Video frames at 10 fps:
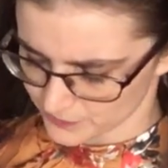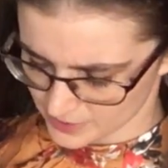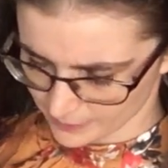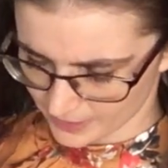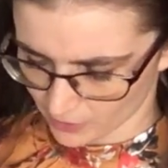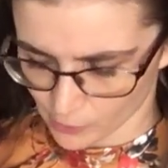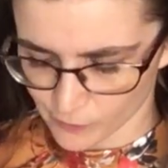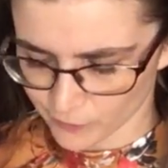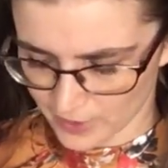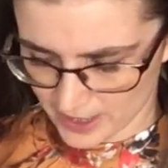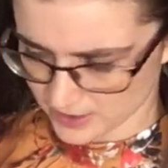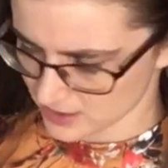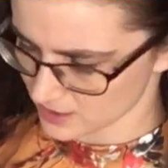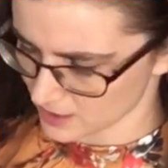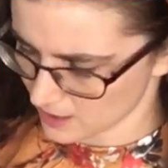Something of that
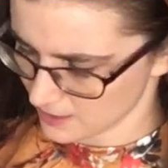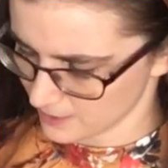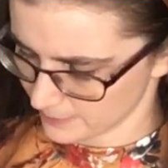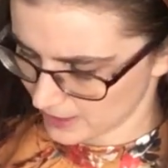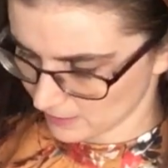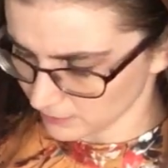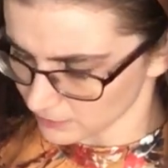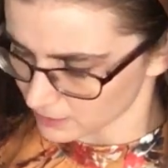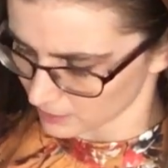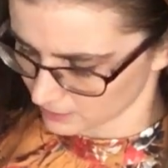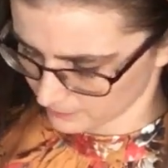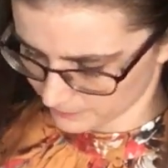ilk.